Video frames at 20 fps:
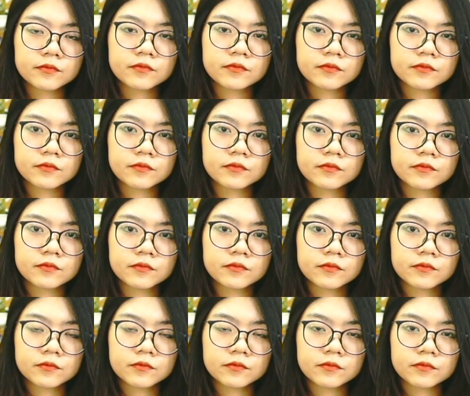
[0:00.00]

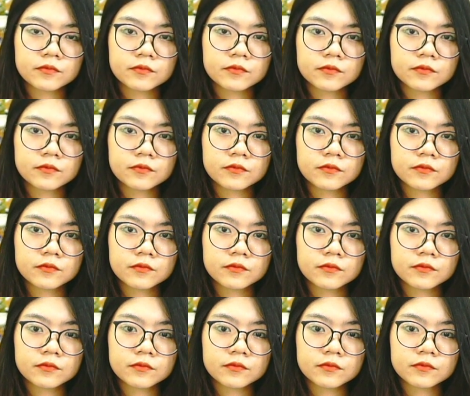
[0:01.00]

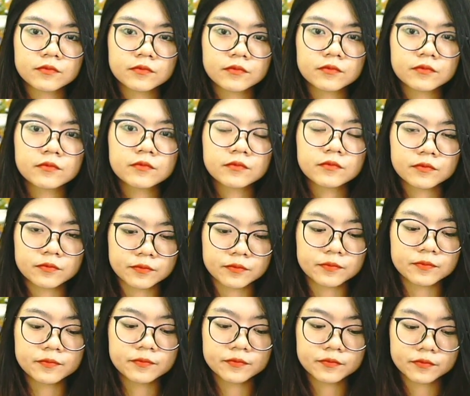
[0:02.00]

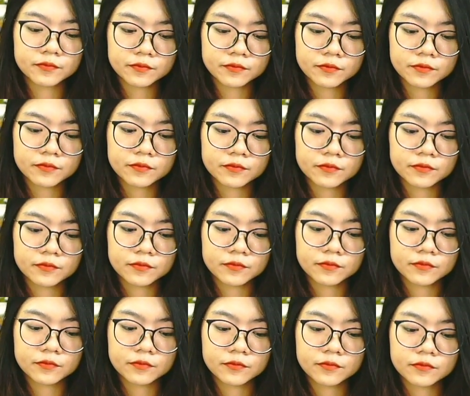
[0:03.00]

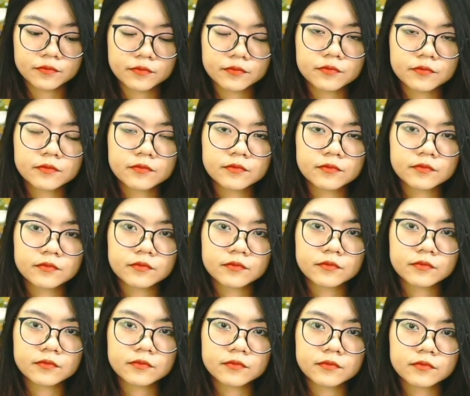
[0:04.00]

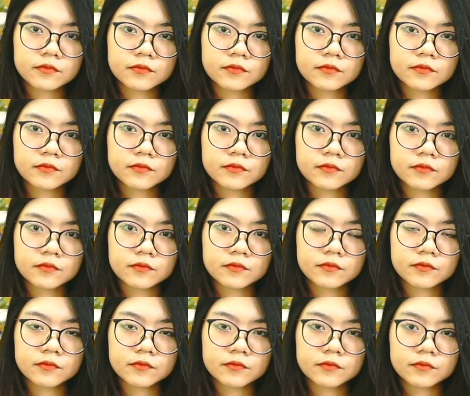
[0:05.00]

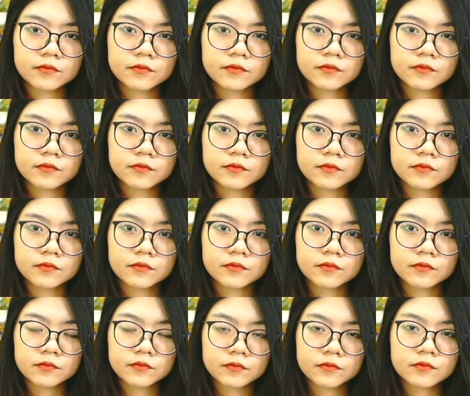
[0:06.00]

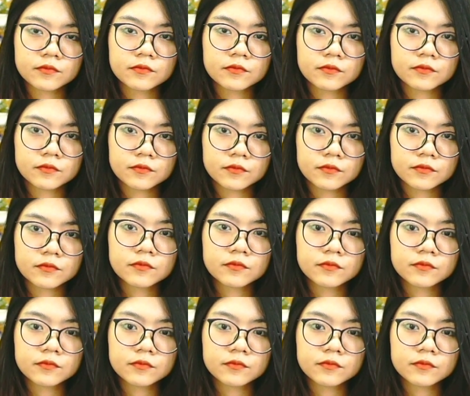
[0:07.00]
[no speech]